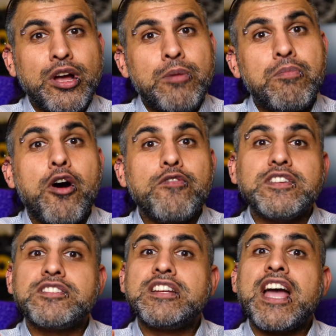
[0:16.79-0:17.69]
but
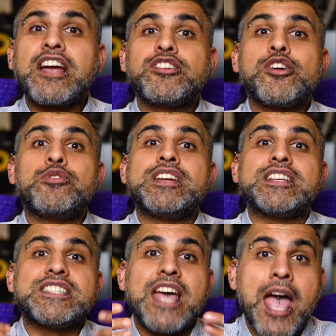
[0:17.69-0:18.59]
obviously I can only
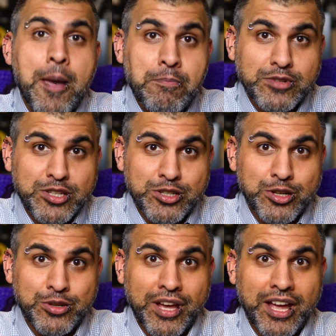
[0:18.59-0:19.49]
attempt to
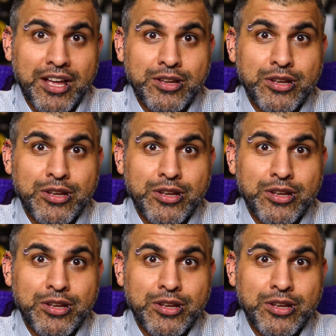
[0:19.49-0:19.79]
do that.